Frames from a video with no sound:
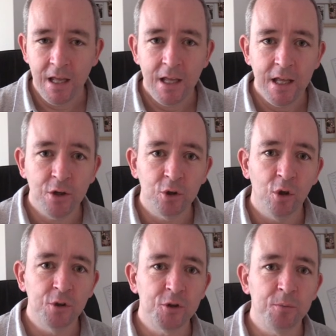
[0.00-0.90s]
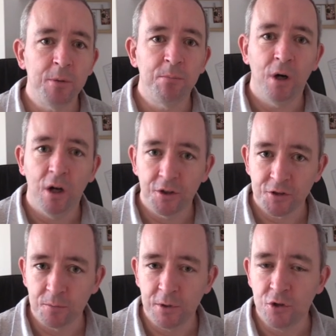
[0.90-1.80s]
It could also be
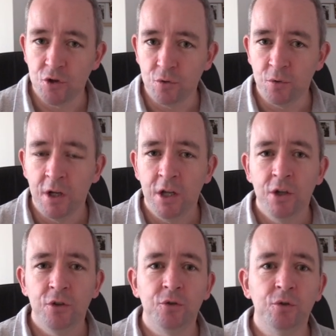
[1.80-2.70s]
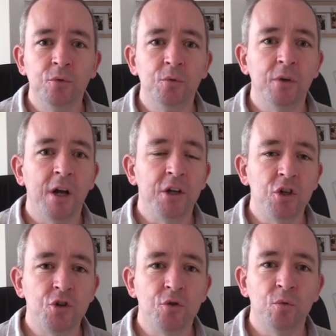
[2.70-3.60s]
possibly due to an
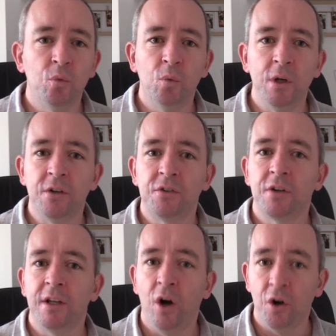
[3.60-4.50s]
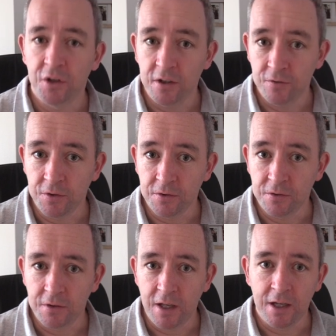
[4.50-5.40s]
issue with
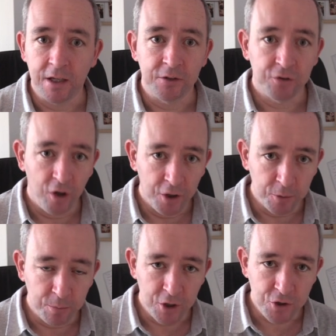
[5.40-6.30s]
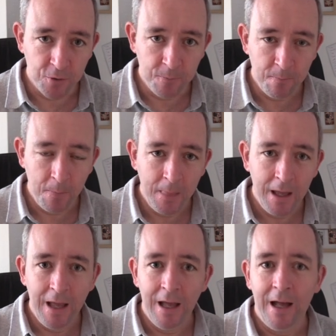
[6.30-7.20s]
uneven uh, tire pressure
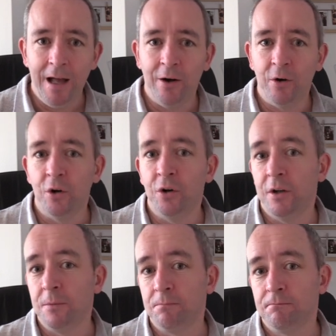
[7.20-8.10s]
or